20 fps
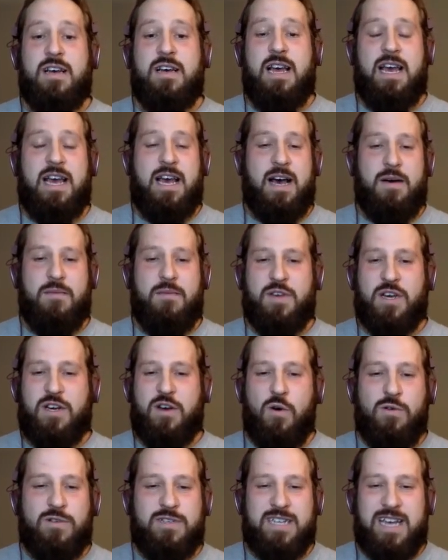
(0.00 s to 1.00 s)
The
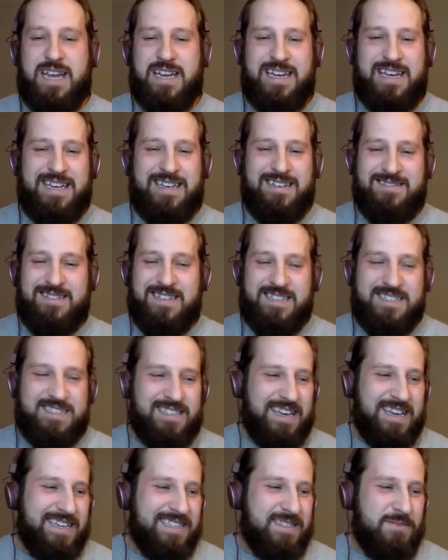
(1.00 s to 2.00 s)
goaltending, it's
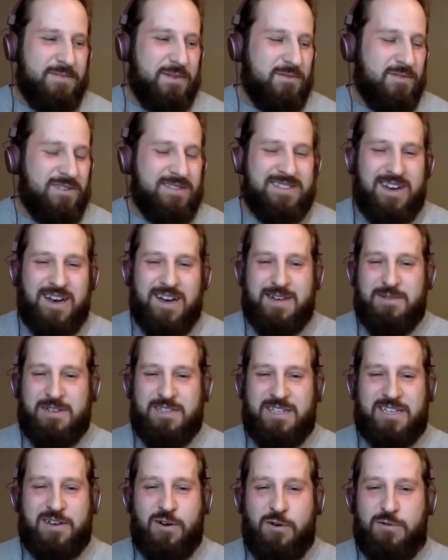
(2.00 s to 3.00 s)
like some people are talking about
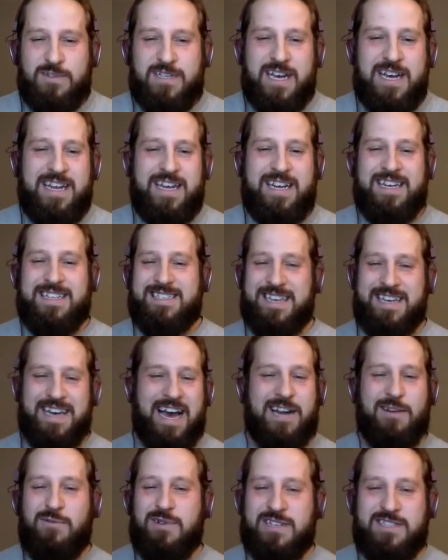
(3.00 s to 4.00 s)
the goaltending, and it's like
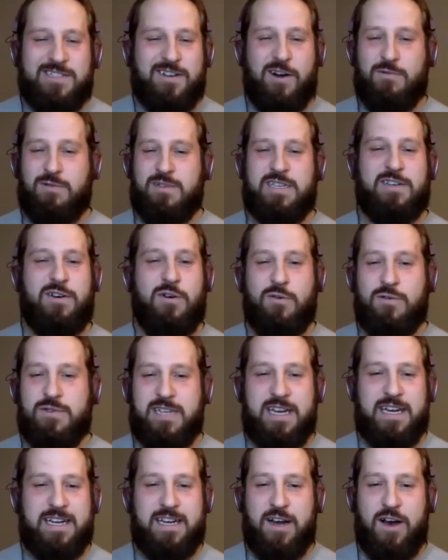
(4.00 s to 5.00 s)
I don't want to start with the
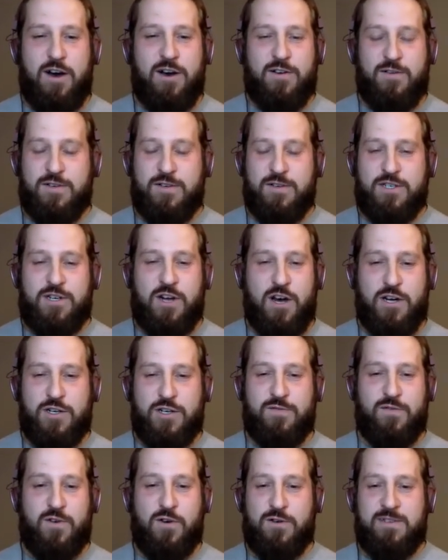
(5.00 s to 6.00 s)
goaltending
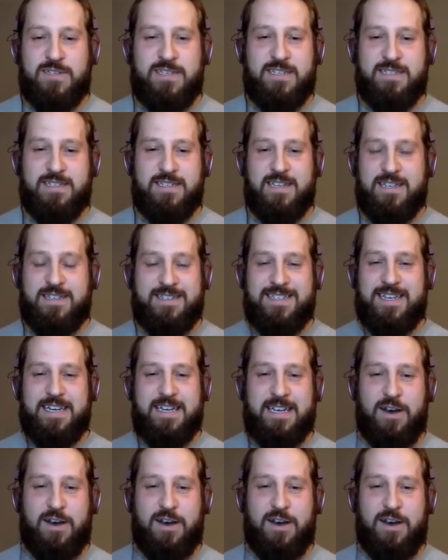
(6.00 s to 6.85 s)
controversies in the city